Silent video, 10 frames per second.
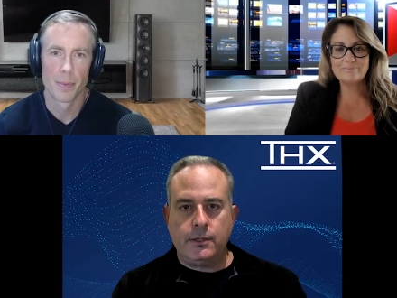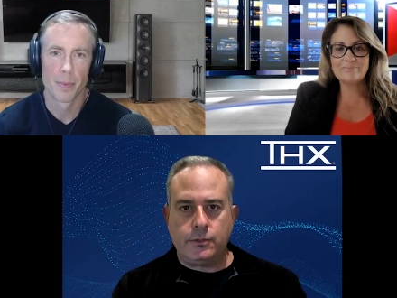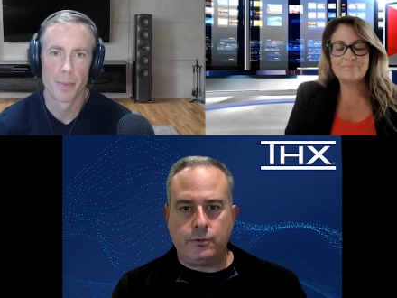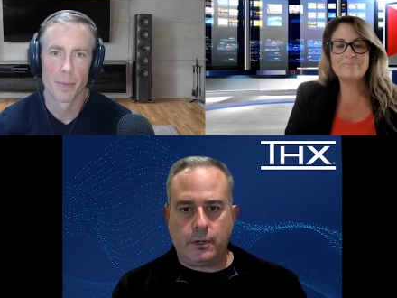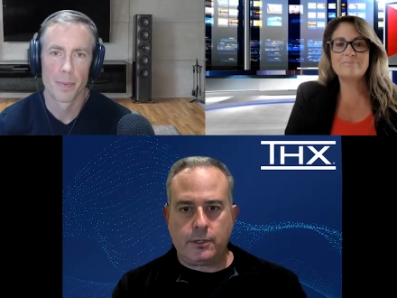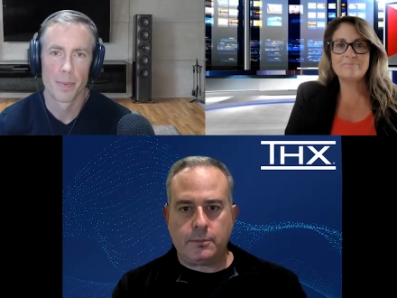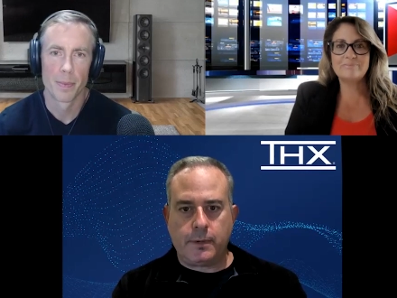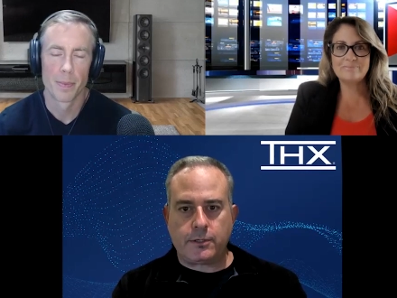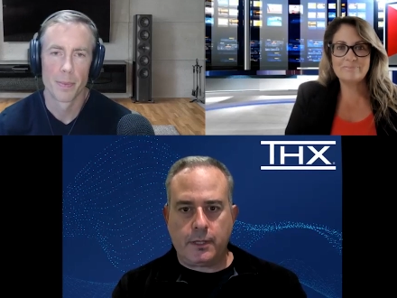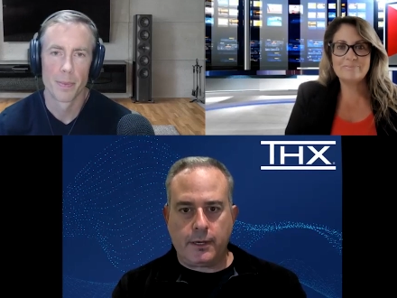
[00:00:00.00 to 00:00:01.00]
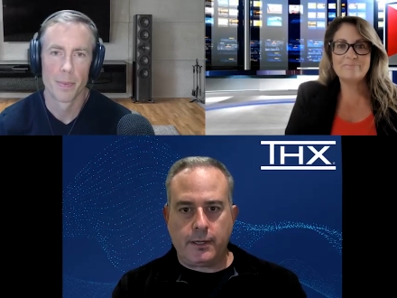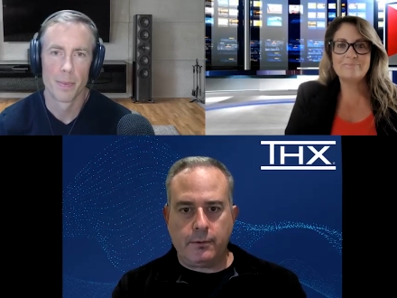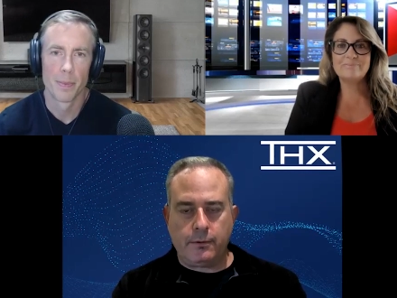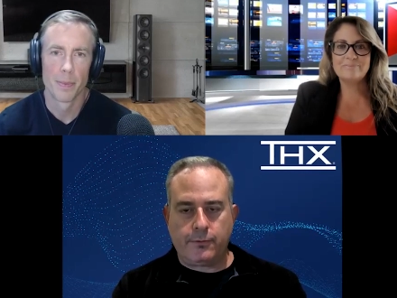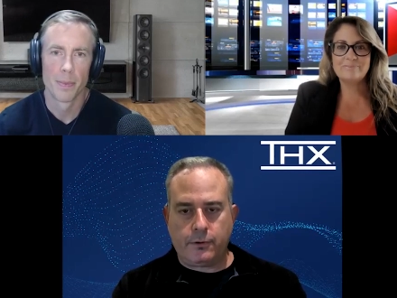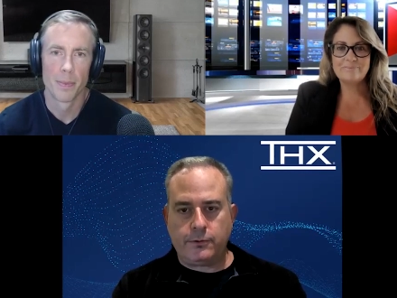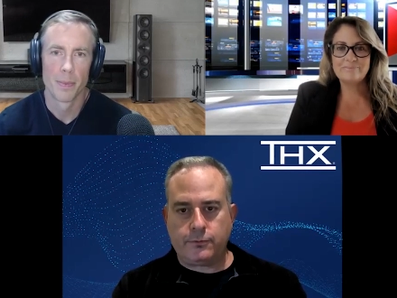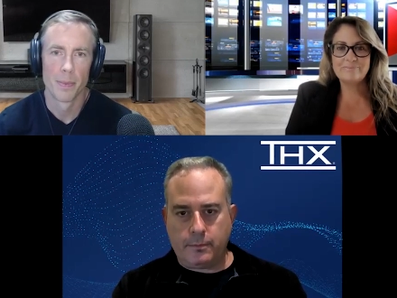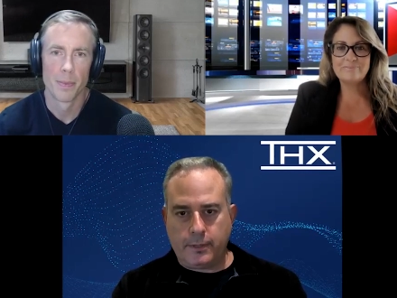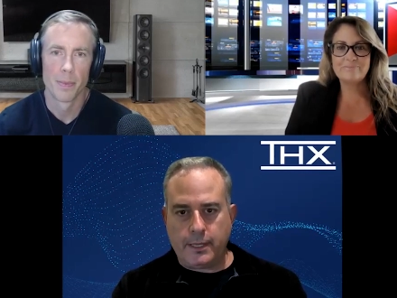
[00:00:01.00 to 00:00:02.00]
Speaker 1: to our spatial audio and, of course,
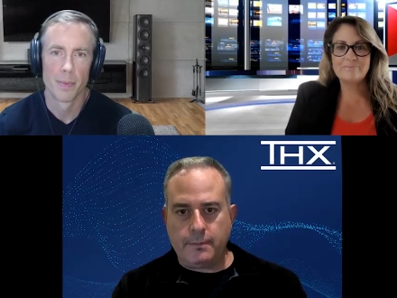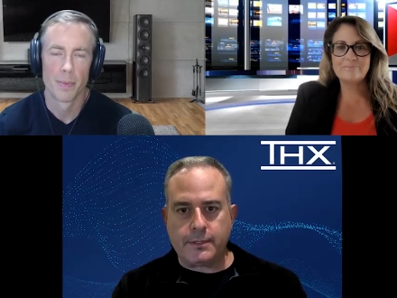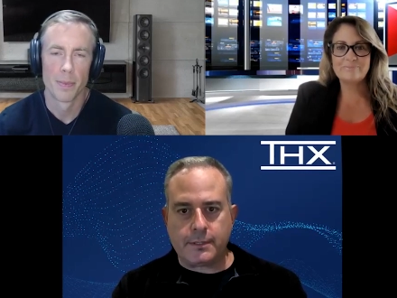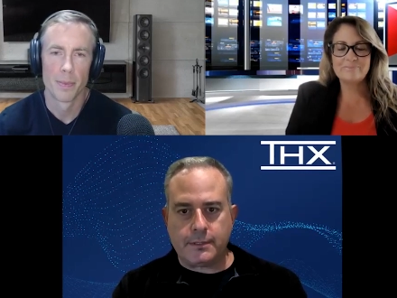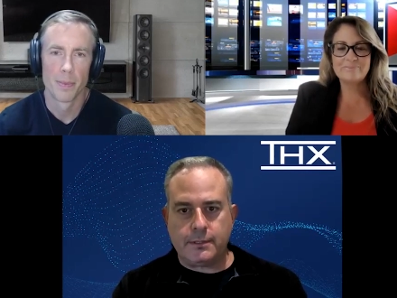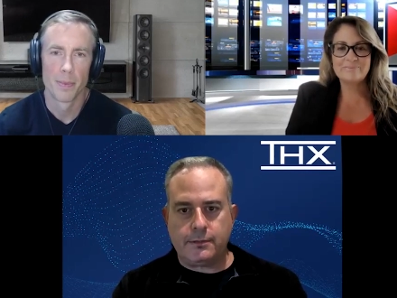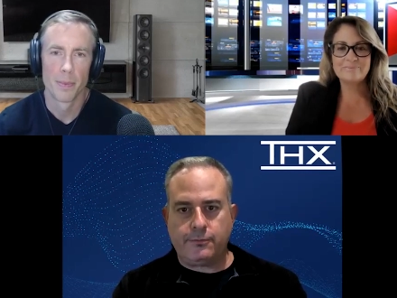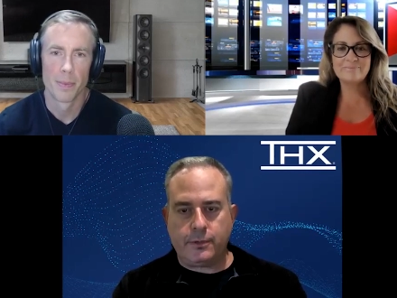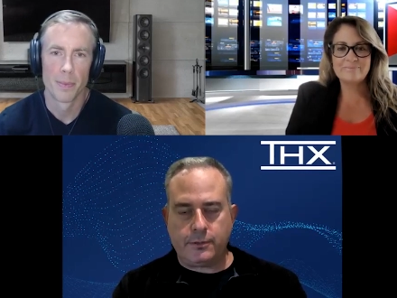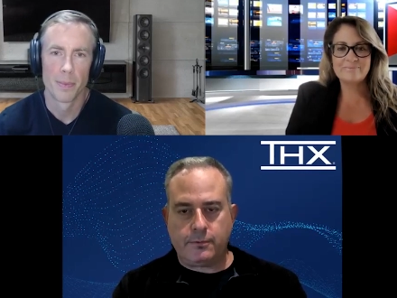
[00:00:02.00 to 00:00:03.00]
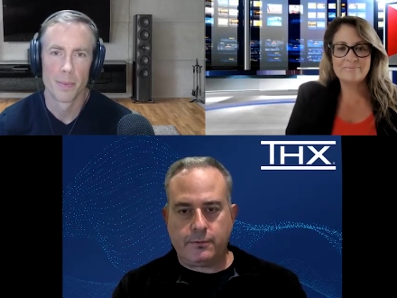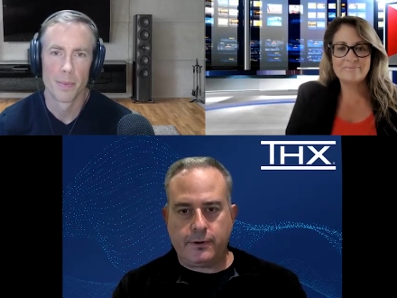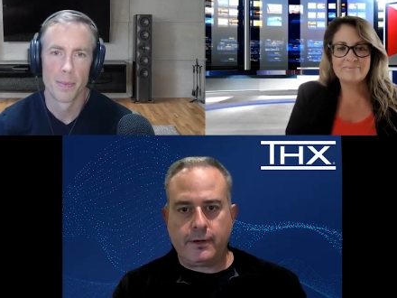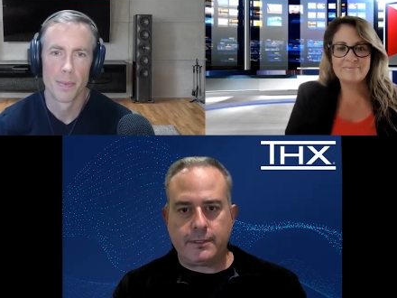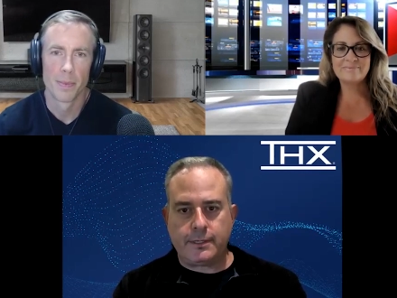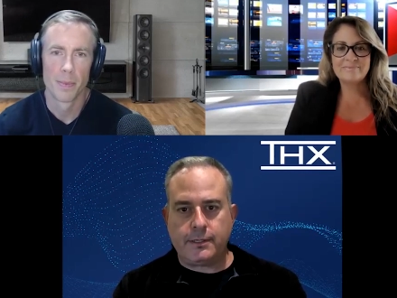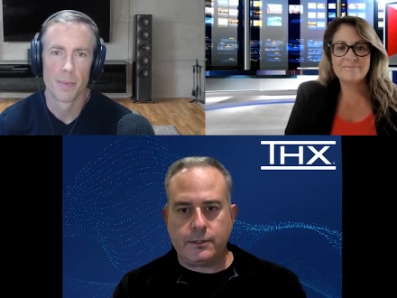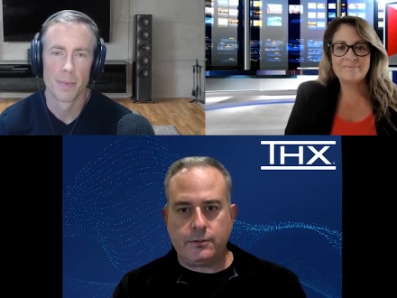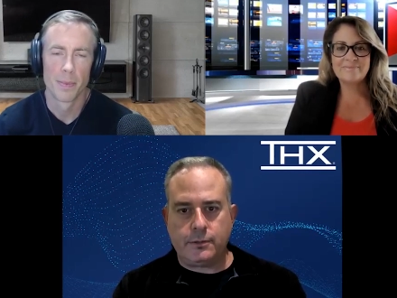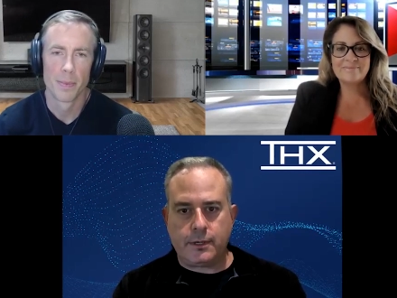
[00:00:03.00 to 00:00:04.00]
AAA businesses, of which we're very excited
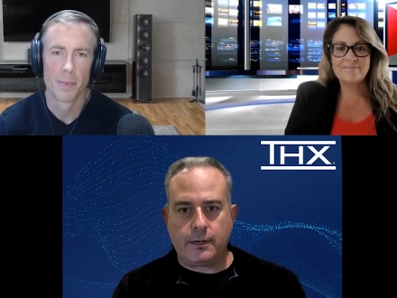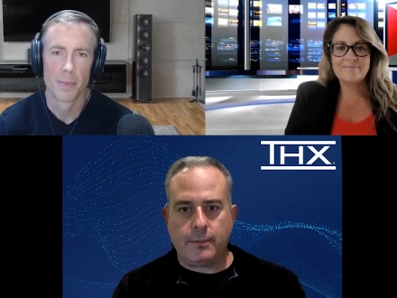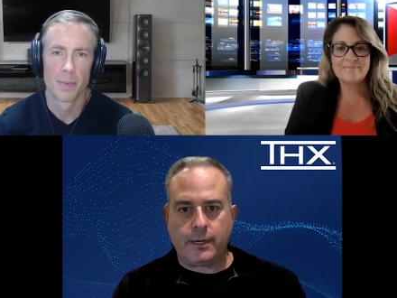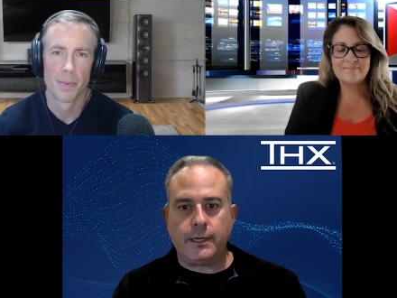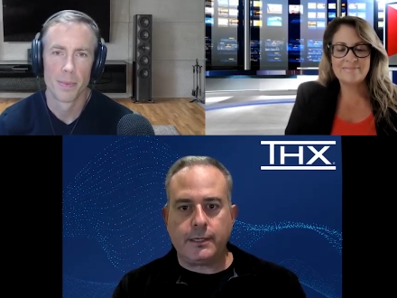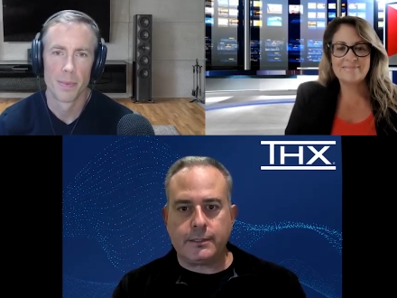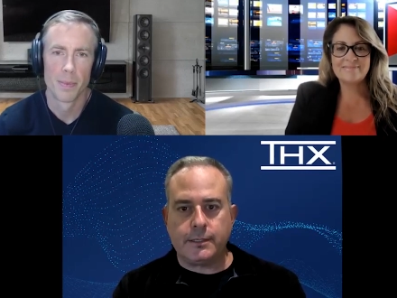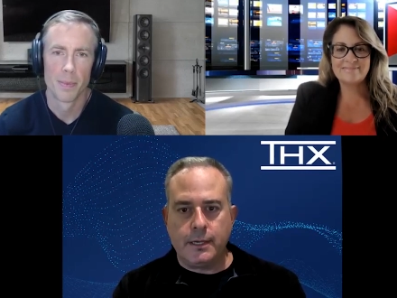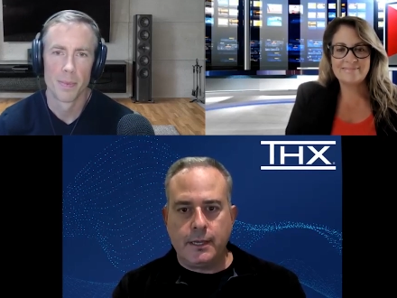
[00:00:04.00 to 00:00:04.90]
to talk about Onyx.